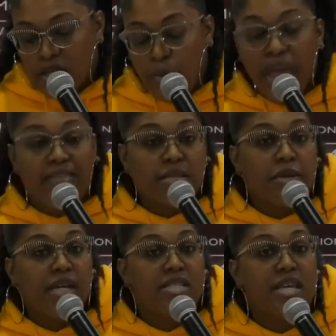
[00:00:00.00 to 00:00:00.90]
So we have
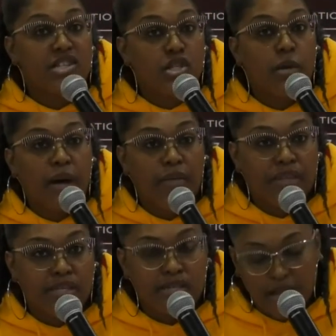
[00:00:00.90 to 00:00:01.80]
to be intentional
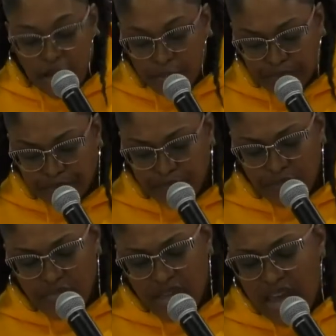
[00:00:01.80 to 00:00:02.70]
about this thing.
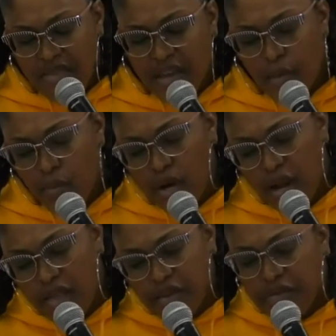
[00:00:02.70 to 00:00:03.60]
And then
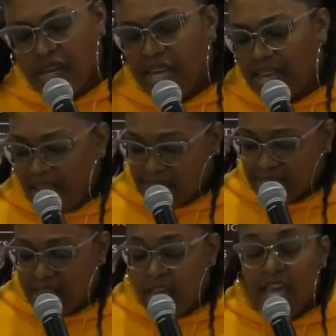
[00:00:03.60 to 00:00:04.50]
one other thing,
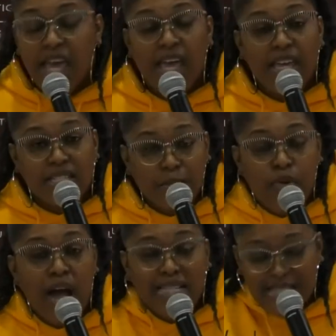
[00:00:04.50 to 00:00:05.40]
yes, is
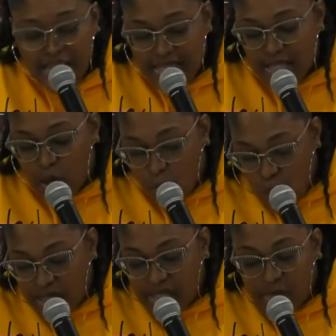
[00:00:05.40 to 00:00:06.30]
the process
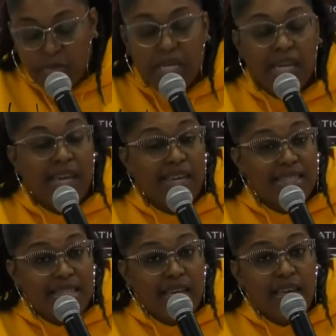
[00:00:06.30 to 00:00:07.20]
going to be
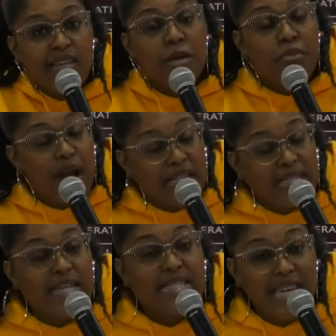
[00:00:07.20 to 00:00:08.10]
easy? The
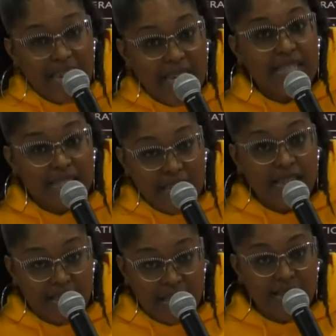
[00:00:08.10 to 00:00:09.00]
process is
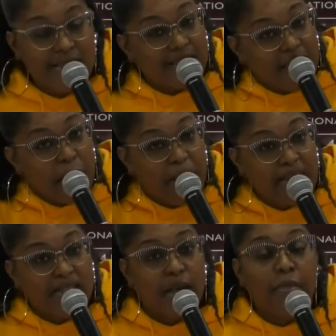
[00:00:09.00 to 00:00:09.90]
easy. Step
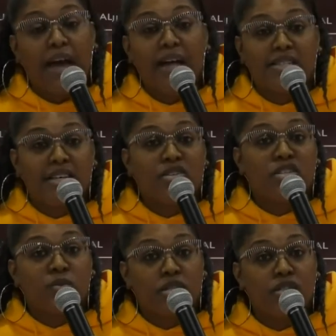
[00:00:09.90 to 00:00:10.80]
by step, God
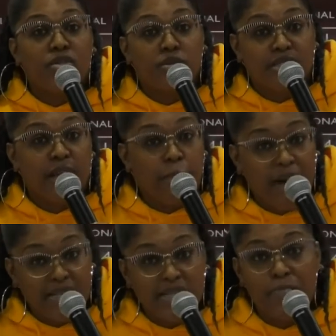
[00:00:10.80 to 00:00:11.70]
tells us what to do
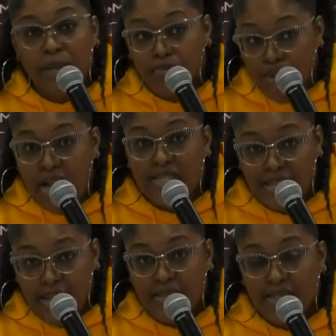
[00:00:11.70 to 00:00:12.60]
step by step. The
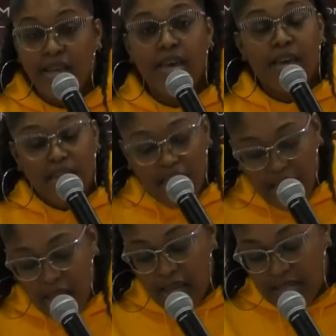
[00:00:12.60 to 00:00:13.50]
process
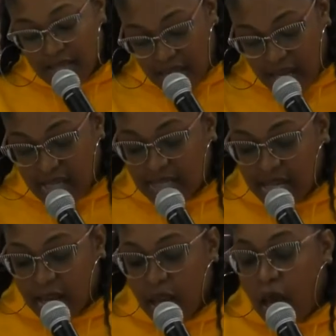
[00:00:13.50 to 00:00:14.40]
is
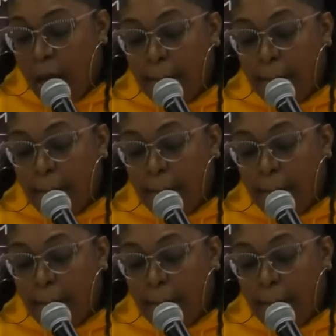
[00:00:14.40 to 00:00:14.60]
easy,